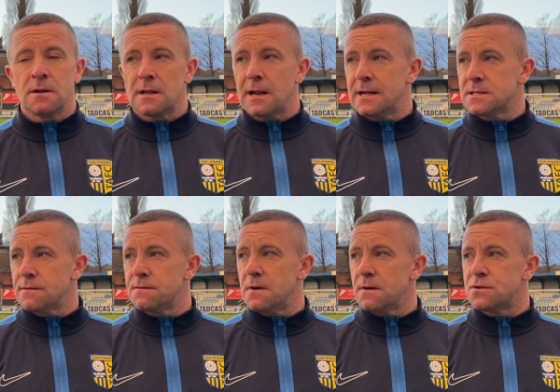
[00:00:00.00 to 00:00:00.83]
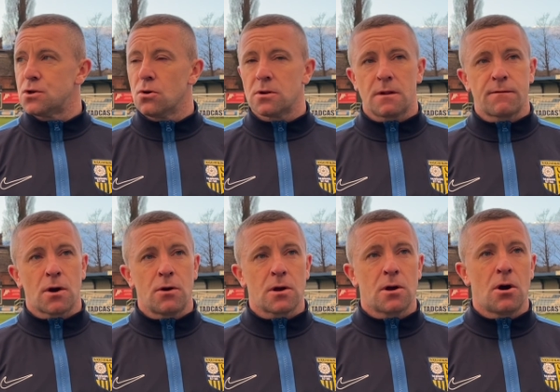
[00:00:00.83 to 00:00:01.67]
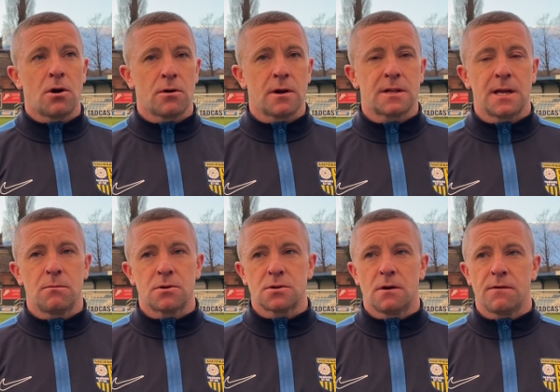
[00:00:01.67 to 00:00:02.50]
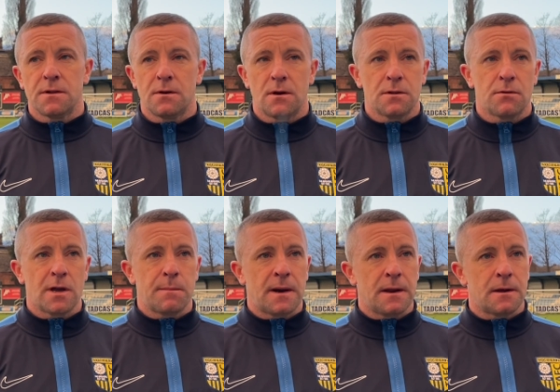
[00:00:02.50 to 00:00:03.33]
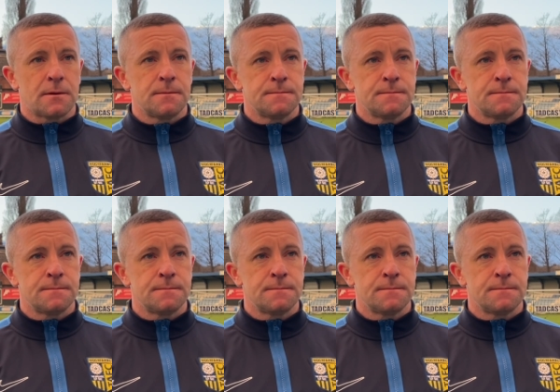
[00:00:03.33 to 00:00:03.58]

the lads have showed that they've turned a corner, and I think we're sort of on the right path now.